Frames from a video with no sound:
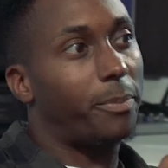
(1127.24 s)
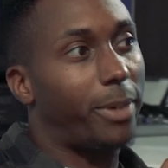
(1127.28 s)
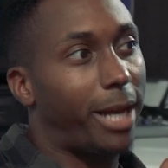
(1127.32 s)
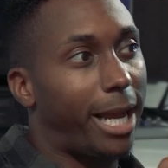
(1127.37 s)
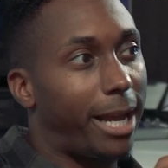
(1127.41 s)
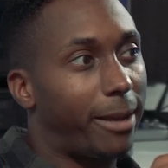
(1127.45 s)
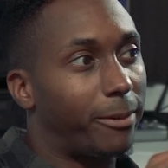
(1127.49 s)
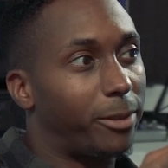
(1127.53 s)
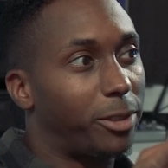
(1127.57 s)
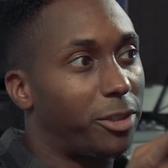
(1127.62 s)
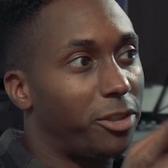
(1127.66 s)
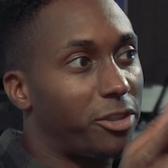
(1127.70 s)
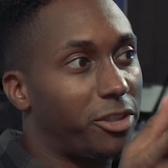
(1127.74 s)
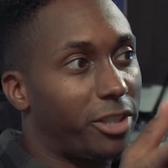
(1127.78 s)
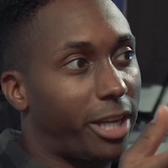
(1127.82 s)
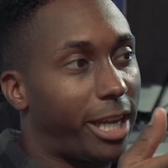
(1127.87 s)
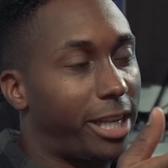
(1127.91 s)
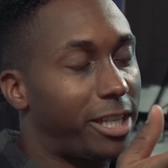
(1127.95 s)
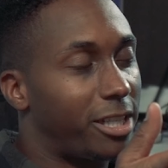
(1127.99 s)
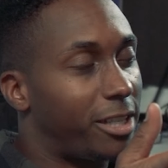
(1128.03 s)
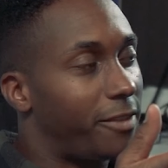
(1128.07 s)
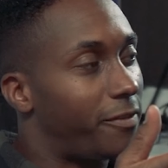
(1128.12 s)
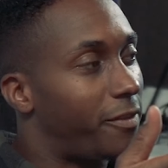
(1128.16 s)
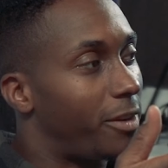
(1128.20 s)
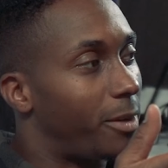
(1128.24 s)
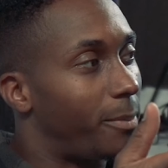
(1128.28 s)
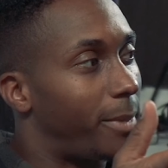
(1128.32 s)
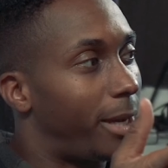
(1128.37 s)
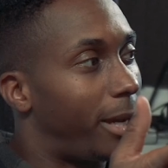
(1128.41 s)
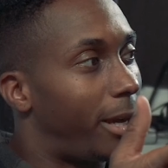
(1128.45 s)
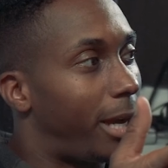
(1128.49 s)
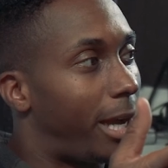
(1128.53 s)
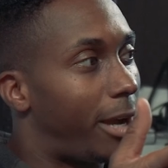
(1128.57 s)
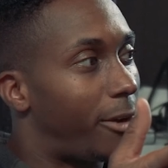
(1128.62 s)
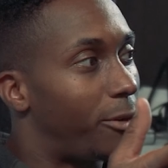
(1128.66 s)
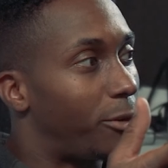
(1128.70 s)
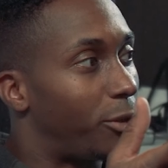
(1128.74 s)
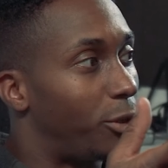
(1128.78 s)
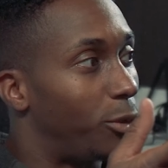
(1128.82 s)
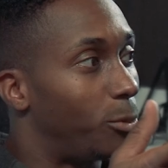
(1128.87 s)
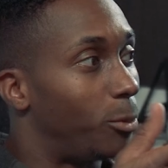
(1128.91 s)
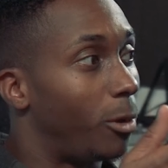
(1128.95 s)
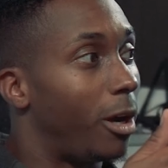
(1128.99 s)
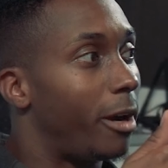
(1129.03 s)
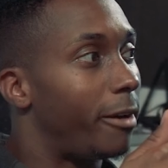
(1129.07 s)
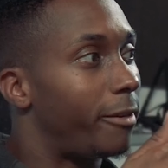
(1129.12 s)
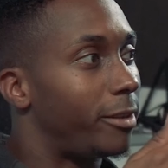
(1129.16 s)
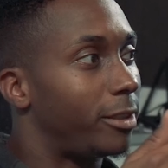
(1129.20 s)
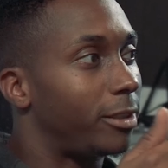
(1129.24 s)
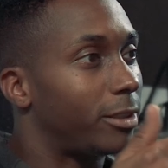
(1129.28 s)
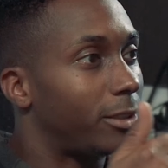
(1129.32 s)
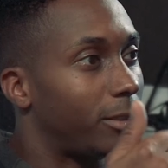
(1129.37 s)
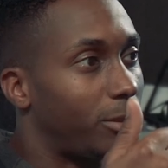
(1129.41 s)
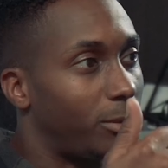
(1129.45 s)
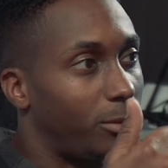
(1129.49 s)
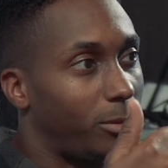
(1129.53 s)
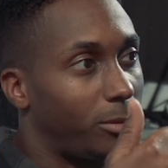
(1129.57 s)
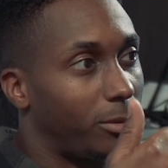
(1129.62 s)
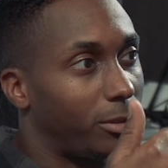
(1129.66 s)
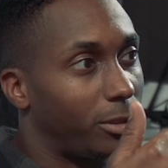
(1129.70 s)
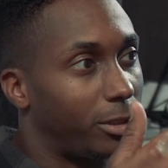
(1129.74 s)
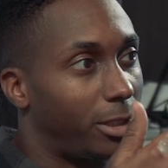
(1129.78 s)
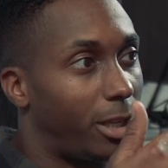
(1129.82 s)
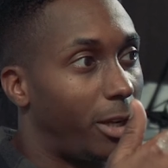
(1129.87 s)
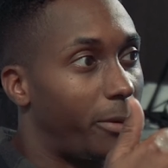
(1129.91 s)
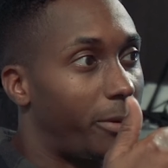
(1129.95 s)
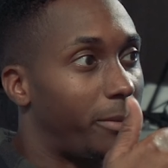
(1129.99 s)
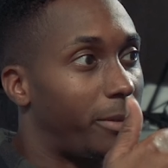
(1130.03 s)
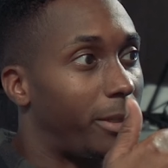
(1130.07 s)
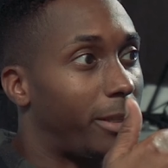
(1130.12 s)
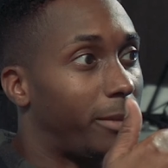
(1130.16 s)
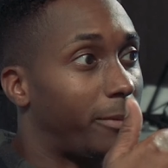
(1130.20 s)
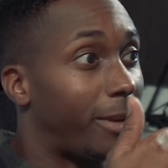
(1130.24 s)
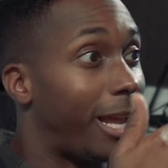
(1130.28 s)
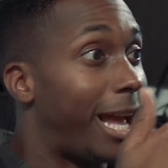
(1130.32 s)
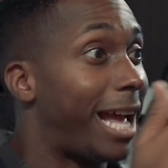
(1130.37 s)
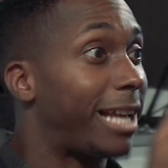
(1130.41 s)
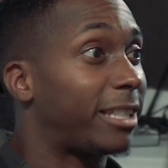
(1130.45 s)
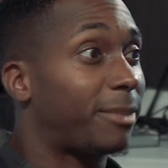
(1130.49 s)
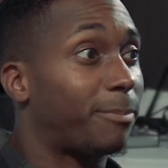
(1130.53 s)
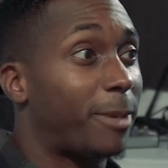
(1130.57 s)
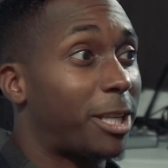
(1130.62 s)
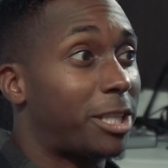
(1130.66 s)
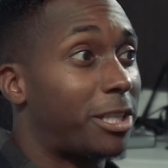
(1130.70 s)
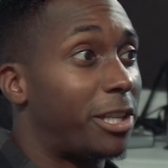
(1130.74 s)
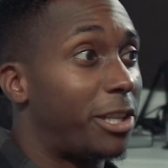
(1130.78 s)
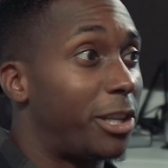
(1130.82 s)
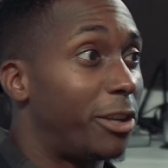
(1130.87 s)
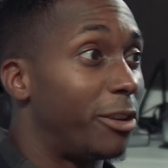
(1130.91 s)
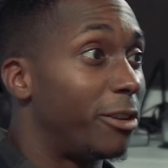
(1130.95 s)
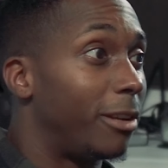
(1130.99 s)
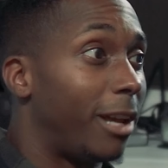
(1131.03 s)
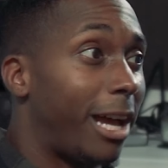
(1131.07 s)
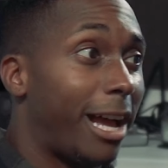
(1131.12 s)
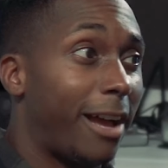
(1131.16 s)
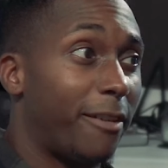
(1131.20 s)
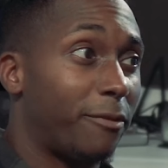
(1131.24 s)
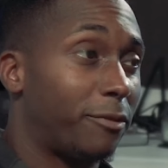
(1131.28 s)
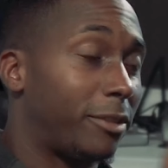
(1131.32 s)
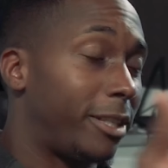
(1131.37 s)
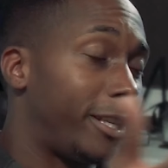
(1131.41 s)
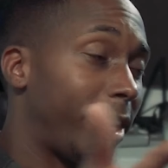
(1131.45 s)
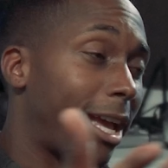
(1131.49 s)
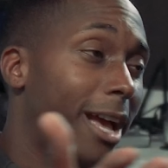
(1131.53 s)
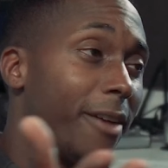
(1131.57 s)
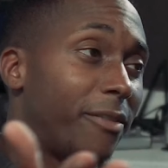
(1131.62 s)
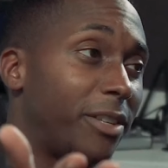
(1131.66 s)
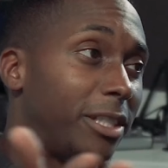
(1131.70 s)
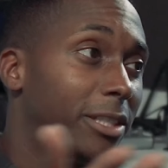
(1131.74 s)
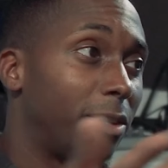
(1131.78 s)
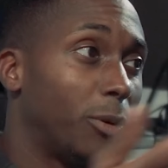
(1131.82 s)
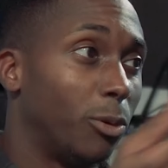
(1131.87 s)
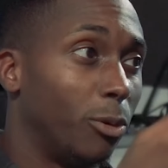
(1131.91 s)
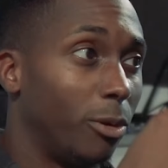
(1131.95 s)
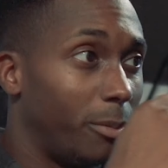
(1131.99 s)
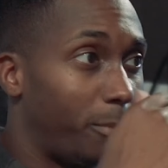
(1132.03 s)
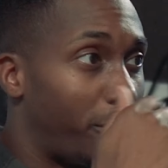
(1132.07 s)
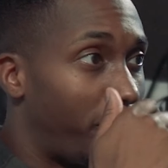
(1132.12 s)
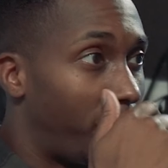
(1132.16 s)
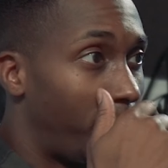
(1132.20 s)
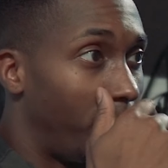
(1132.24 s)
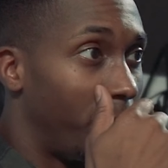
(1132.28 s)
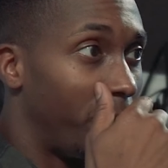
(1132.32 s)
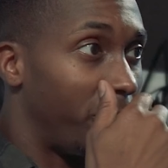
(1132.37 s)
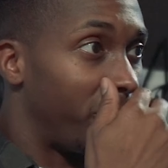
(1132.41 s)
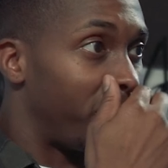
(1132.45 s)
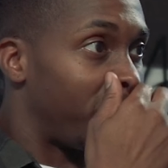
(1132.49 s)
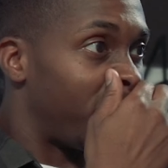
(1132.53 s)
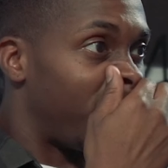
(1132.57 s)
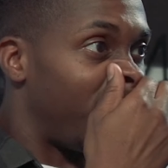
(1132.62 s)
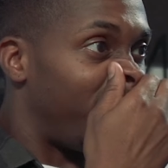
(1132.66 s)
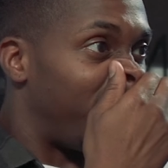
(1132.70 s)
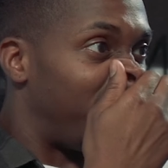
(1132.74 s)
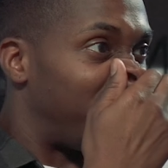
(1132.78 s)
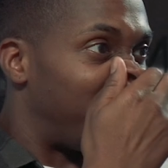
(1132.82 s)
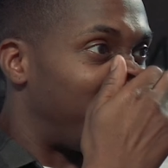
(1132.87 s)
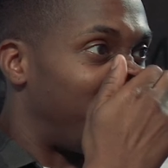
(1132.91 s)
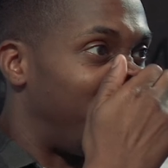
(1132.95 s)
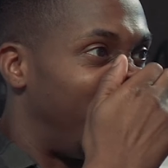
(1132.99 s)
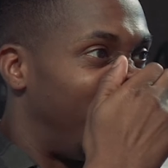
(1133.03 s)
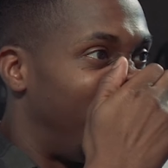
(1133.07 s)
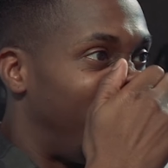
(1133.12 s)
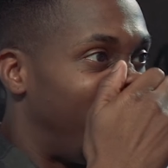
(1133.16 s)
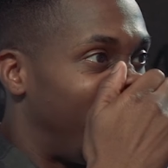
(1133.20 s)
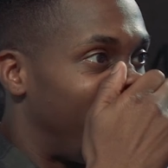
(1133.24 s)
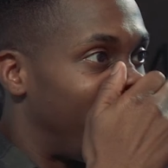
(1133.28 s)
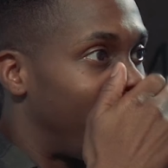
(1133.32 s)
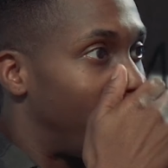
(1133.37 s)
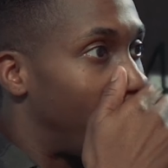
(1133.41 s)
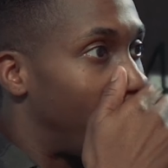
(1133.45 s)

back, would you change anything about how you were in school? Knowing, especially you, like, have t having taught before and stuff as well.